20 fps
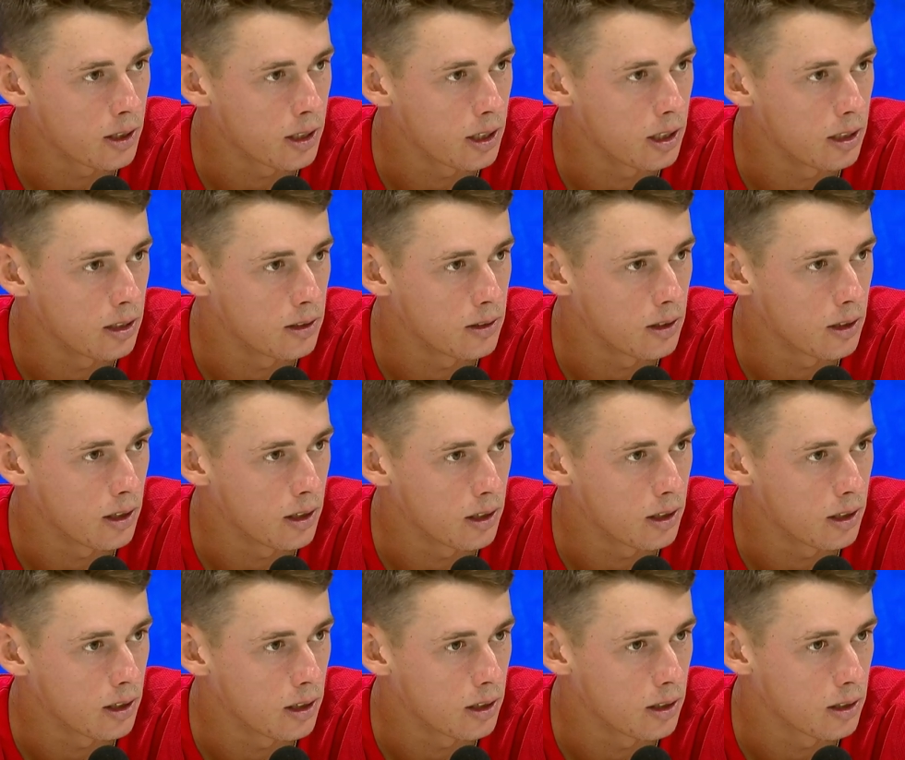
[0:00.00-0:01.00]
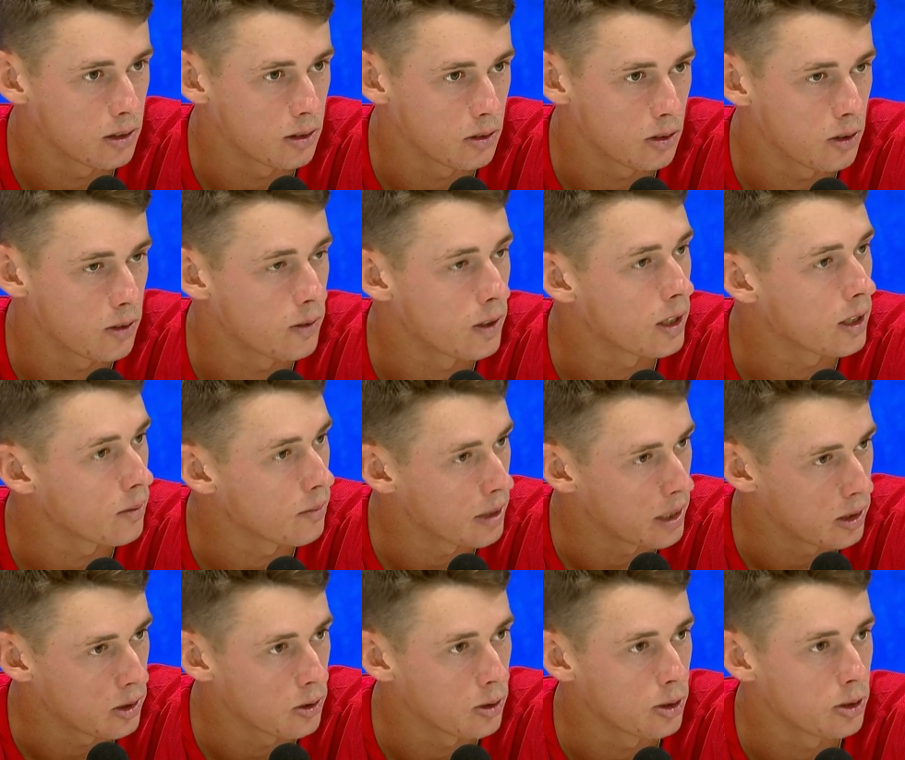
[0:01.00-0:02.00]
He's sort of like a
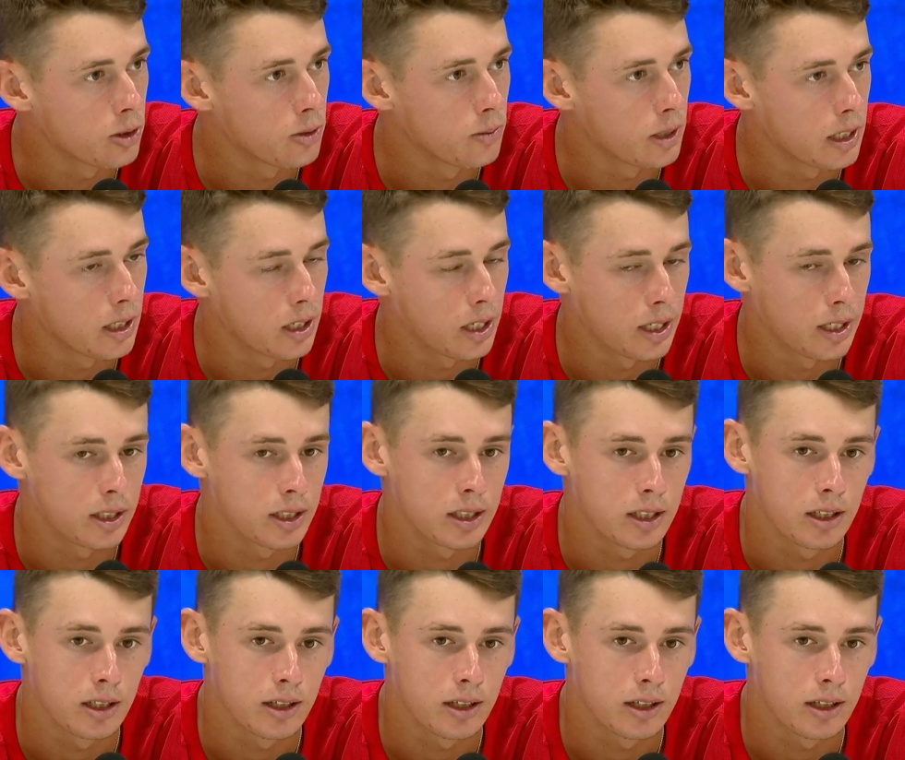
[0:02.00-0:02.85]
mentor to me. And,